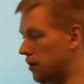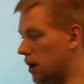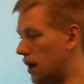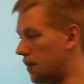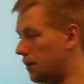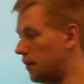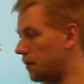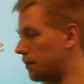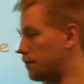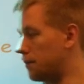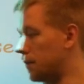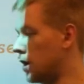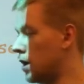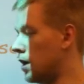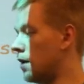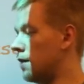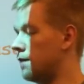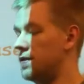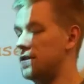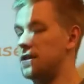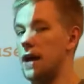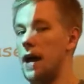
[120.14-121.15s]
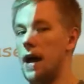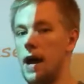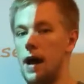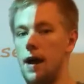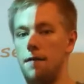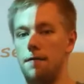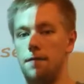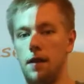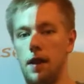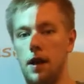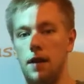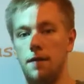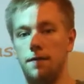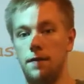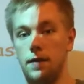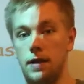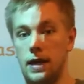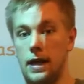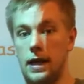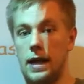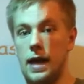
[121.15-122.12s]
problem, it's a half-life,
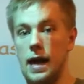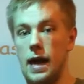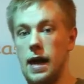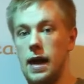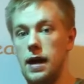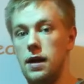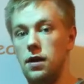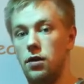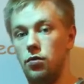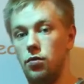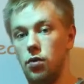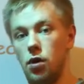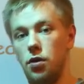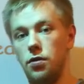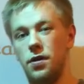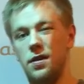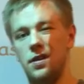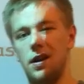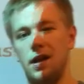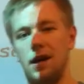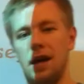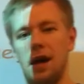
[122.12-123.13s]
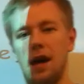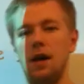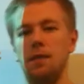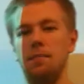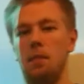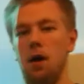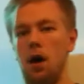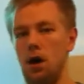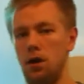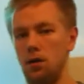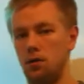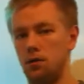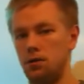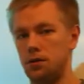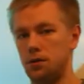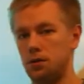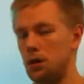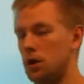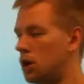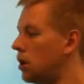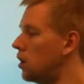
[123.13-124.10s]
a decay. Growth and decay
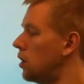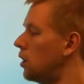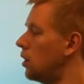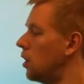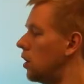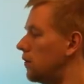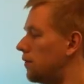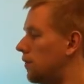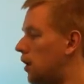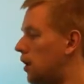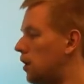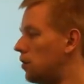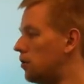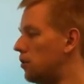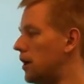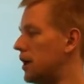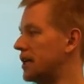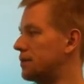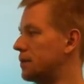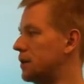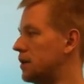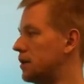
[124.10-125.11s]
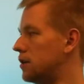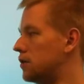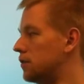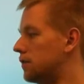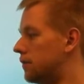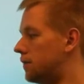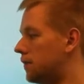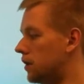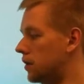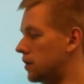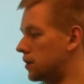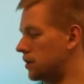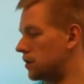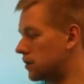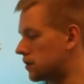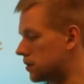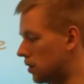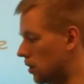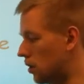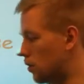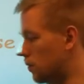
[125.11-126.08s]
models follow exponential
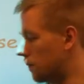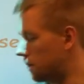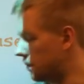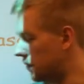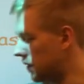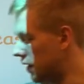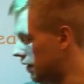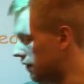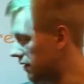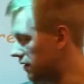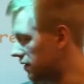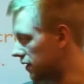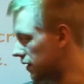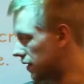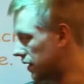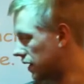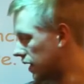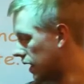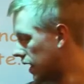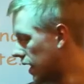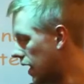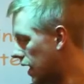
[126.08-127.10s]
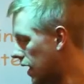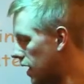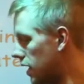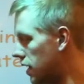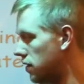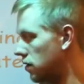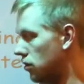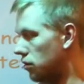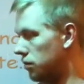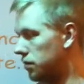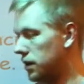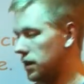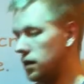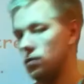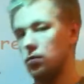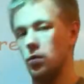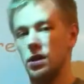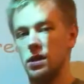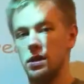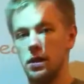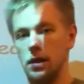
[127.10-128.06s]
functions. So if it's a decay, it will be
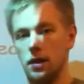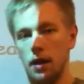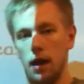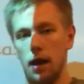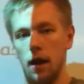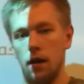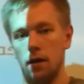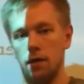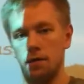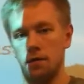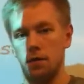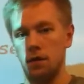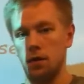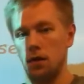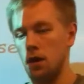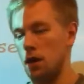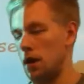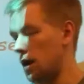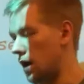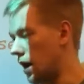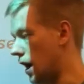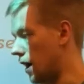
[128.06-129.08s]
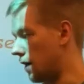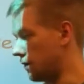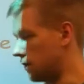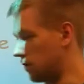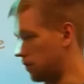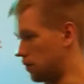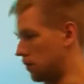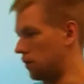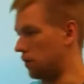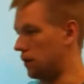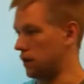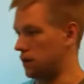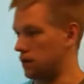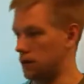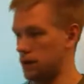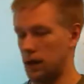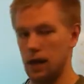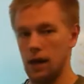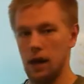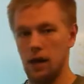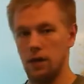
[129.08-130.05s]
what's left after it
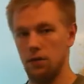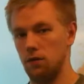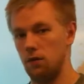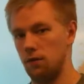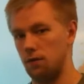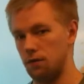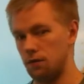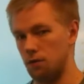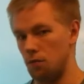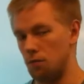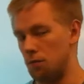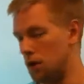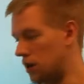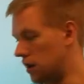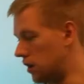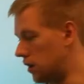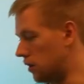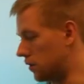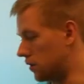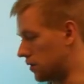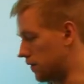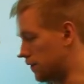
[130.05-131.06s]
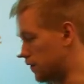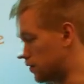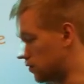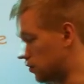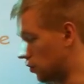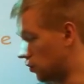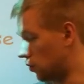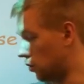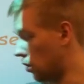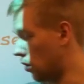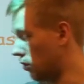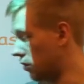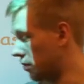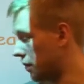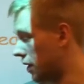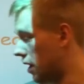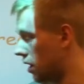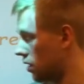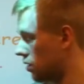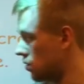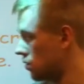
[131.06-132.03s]
decays over so many years. If it's a growth
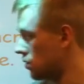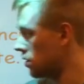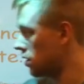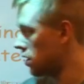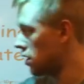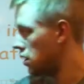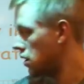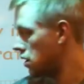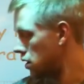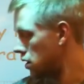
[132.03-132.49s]
model,